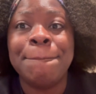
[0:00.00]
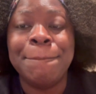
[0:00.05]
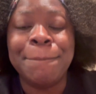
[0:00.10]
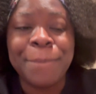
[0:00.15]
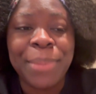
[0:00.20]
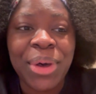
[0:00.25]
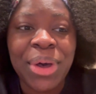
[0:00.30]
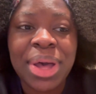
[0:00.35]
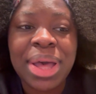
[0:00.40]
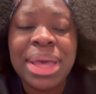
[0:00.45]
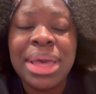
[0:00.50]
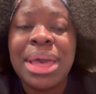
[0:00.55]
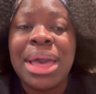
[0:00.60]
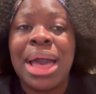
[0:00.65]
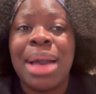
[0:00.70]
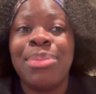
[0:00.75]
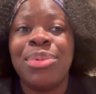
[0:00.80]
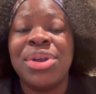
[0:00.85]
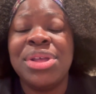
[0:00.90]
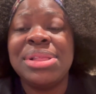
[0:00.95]
But
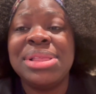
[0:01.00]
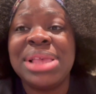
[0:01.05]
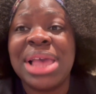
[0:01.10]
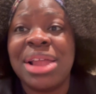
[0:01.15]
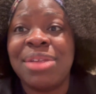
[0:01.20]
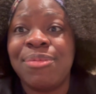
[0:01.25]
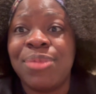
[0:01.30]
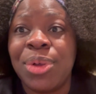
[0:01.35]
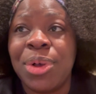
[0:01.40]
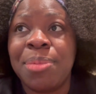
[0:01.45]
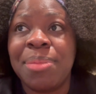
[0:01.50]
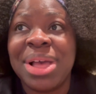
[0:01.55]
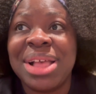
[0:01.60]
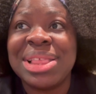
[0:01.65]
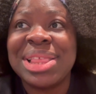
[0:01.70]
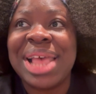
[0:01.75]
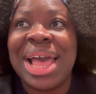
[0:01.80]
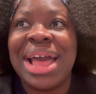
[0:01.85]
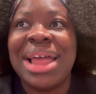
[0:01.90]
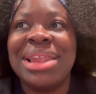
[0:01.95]
I'm going to end Vlogmas
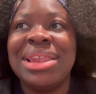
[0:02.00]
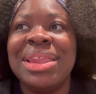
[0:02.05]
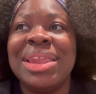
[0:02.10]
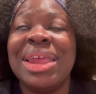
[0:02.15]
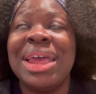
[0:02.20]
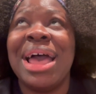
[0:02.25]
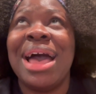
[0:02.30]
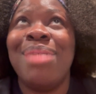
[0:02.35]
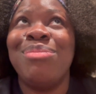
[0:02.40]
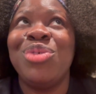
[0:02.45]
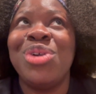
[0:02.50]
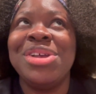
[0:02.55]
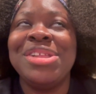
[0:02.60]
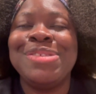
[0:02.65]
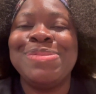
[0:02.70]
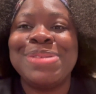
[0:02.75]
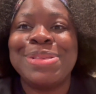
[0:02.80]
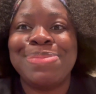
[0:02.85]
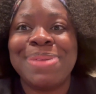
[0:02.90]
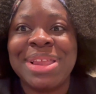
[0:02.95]
and I'm going to
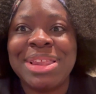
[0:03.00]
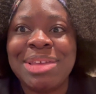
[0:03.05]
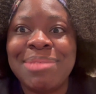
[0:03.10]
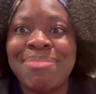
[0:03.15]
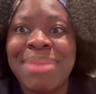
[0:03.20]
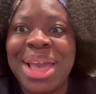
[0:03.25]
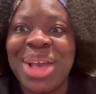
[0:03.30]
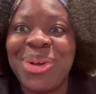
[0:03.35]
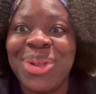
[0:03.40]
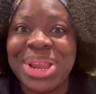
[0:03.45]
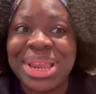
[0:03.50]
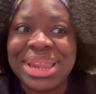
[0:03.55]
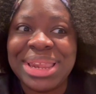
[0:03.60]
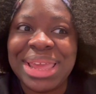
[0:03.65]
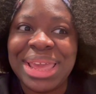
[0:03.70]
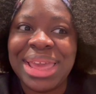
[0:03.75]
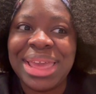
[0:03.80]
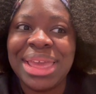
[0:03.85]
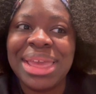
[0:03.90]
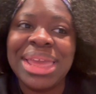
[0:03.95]
be spending my
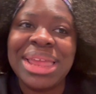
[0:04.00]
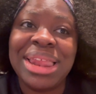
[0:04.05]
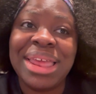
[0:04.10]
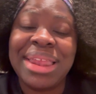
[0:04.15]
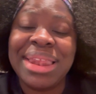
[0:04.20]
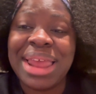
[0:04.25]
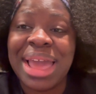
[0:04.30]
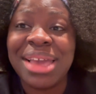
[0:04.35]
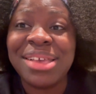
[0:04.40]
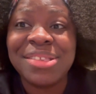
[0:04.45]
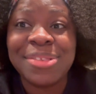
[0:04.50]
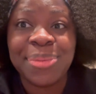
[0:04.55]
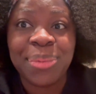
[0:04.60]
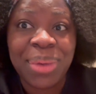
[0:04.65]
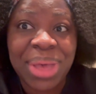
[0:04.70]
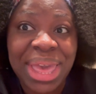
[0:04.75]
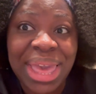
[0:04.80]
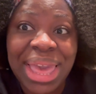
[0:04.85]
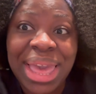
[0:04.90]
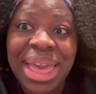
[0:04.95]
holiday in a nice
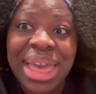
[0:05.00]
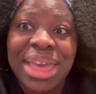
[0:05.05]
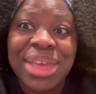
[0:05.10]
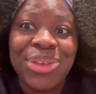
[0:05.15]
way.